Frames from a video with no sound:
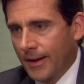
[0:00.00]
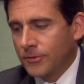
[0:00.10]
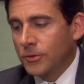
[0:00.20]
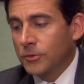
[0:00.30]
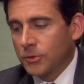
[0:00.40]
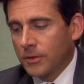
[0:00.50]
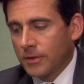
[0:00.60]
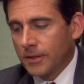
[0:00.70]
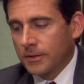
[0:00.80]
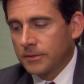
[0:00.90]
I have two sure
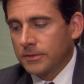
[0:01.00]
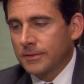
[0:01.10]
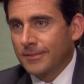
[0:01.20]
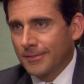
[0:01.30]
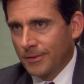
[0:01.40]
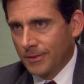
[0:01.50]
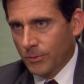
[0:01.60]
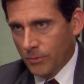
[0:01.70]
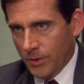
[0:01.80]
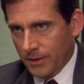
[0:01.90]
things,
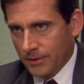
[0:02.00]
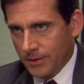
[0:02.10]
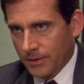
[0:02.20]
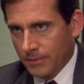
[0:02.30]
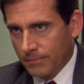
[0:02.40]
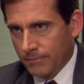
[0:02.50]
one wild card.